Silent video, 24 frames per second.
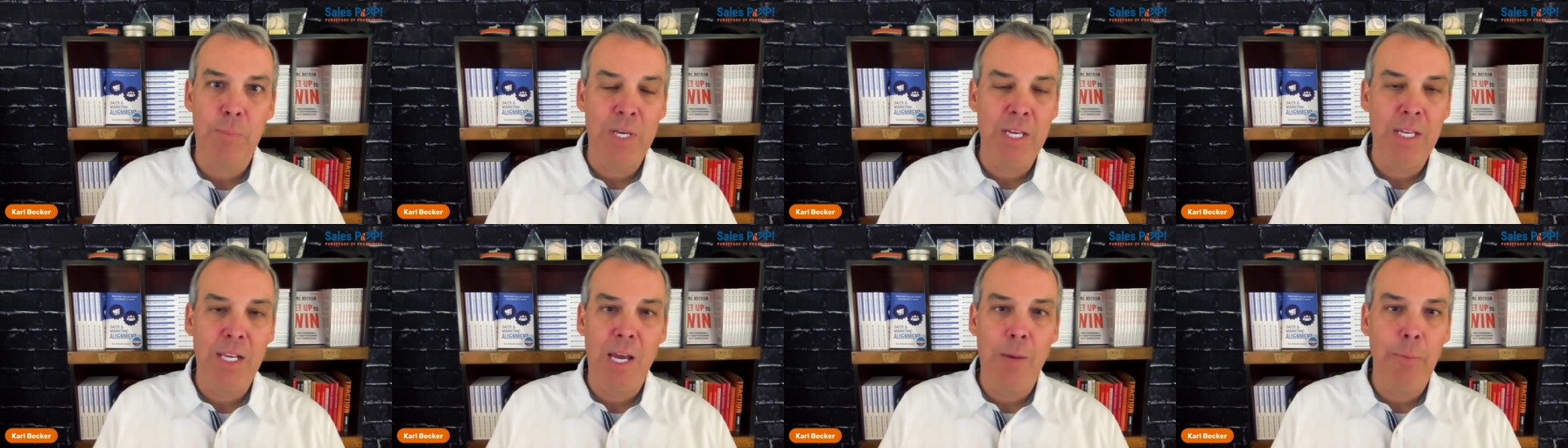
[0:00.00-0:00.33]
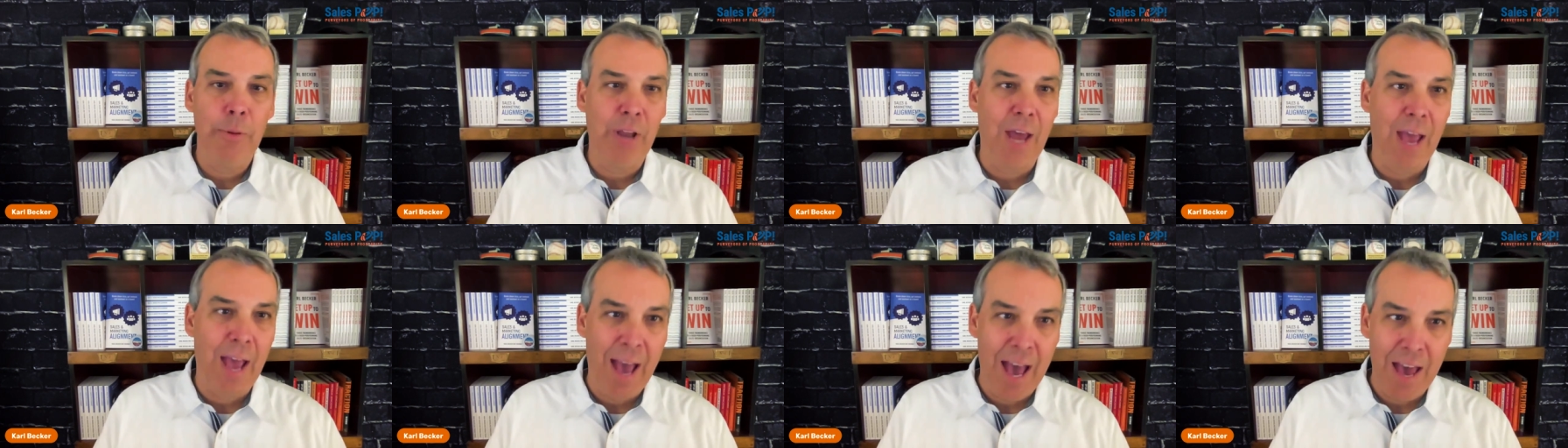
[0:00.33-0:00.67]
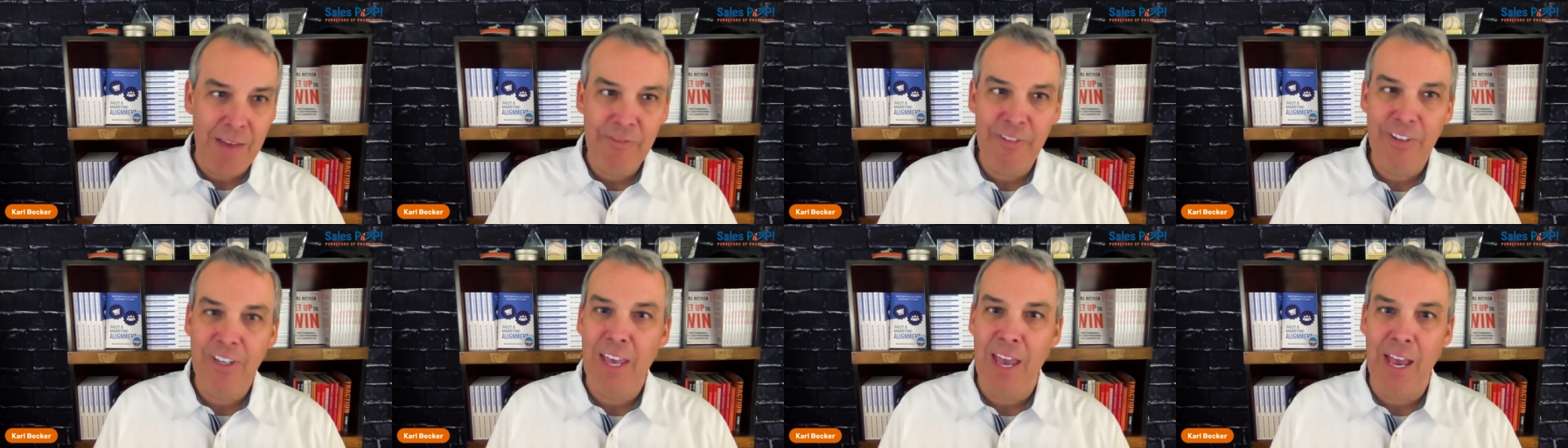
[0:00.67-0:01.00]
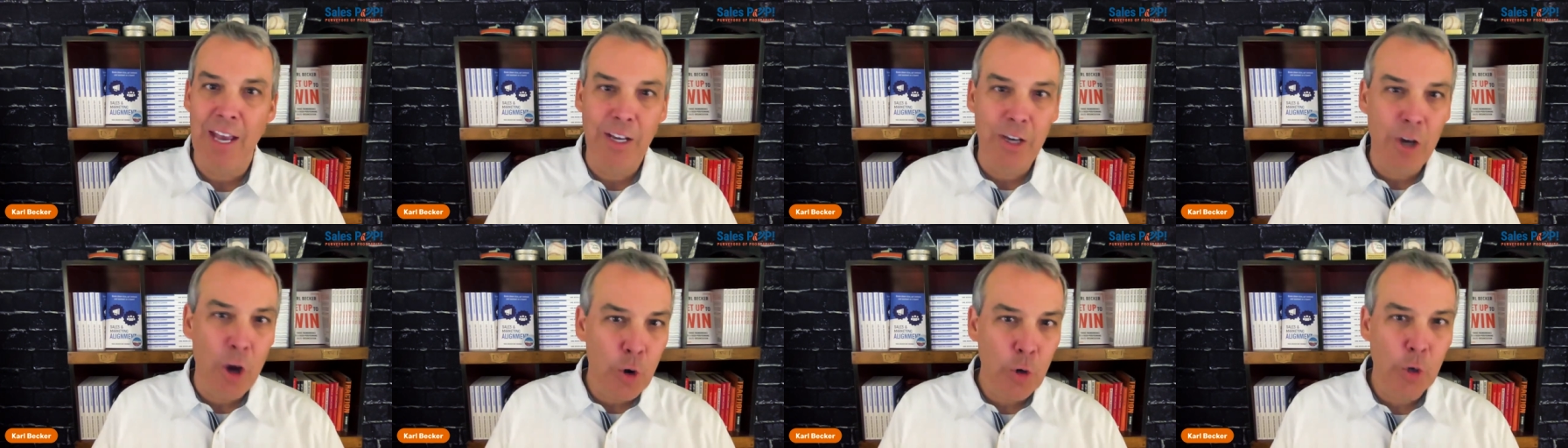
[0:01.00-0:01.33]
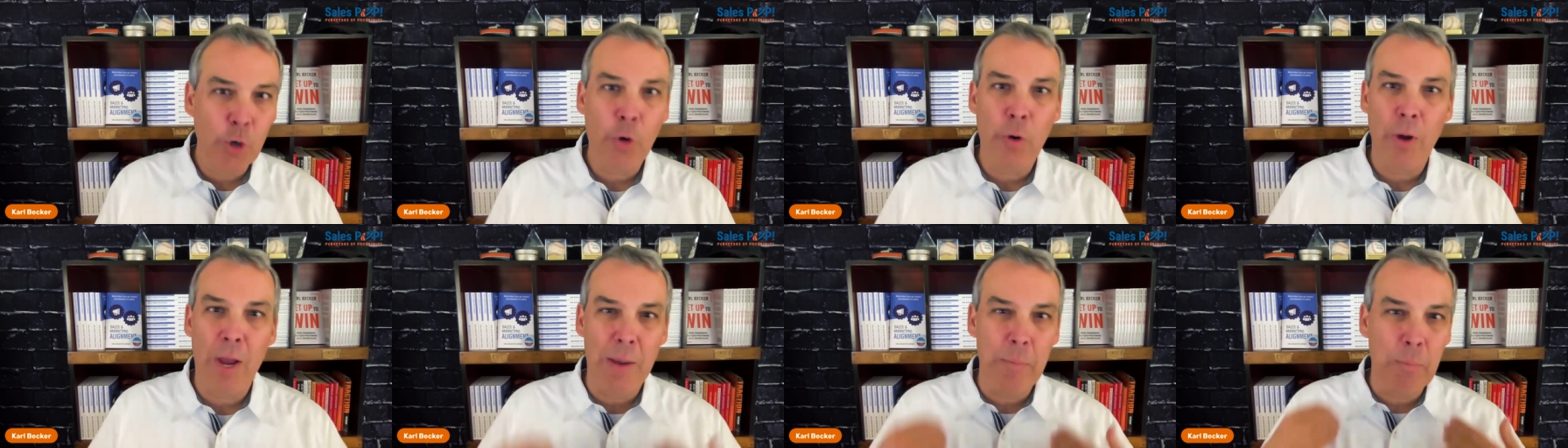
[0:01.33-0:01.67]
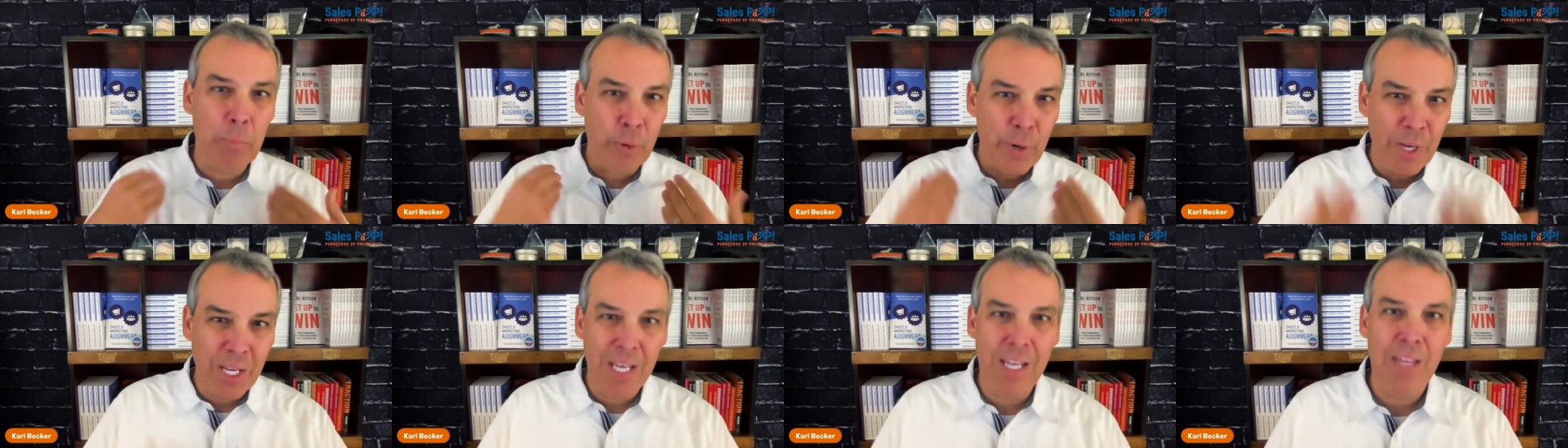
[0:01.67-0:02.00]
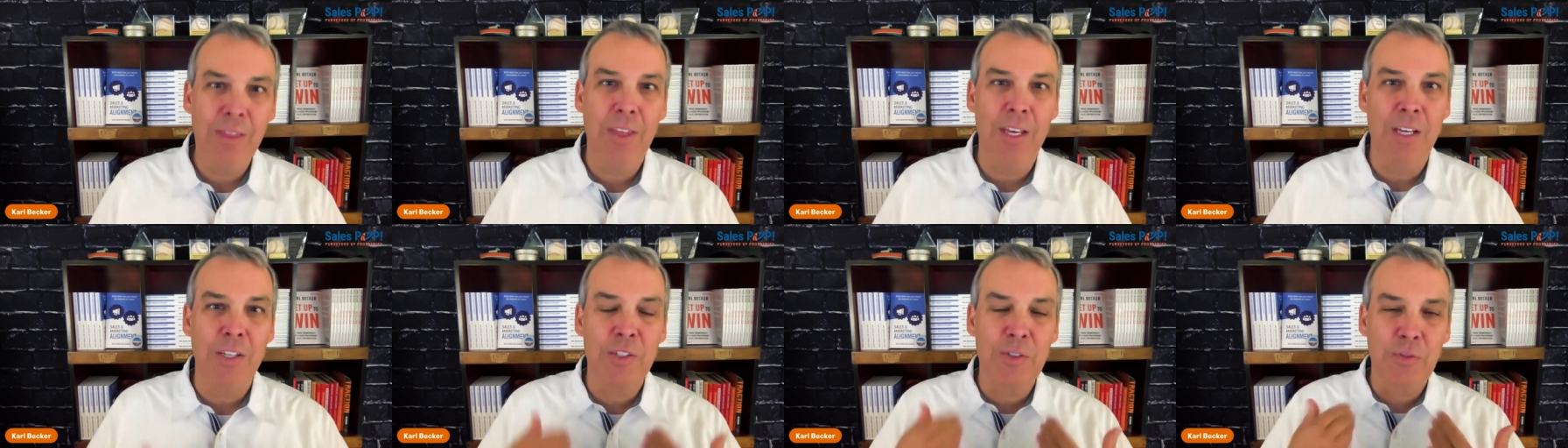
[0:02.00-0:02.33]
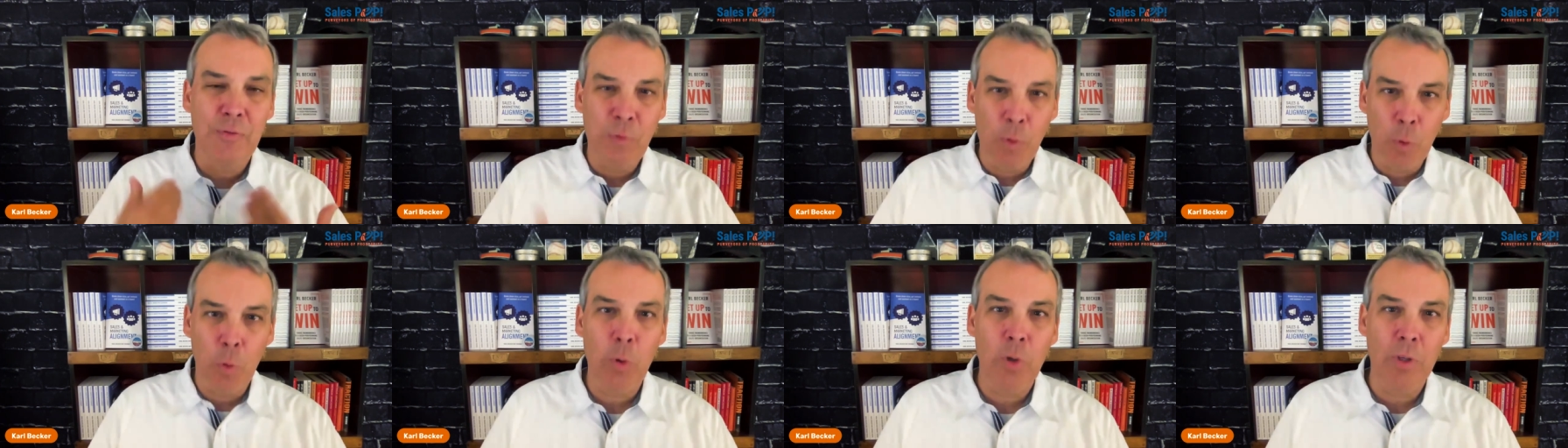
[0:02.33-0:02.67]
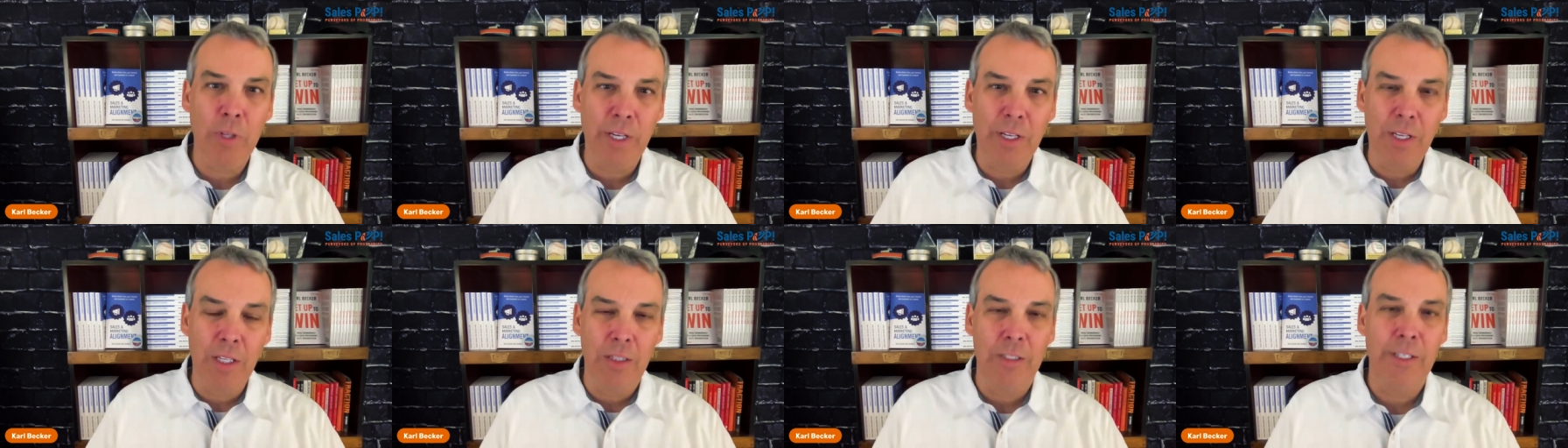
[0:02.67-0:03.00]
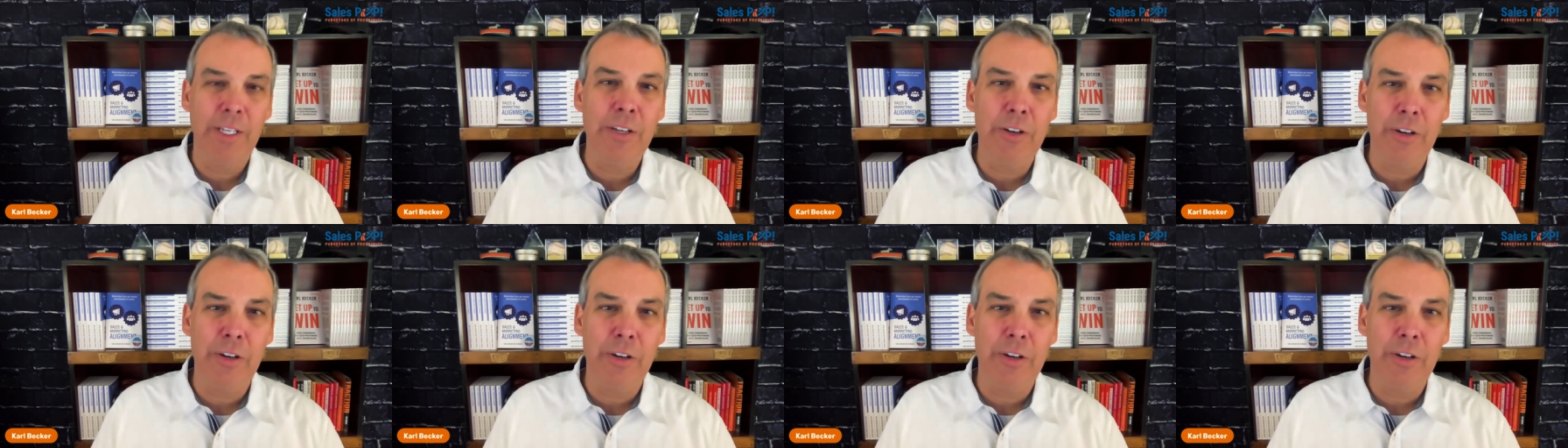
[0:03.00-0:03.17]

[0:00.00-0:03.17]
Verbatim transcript: being able to advocate, co create, bringing things forward like a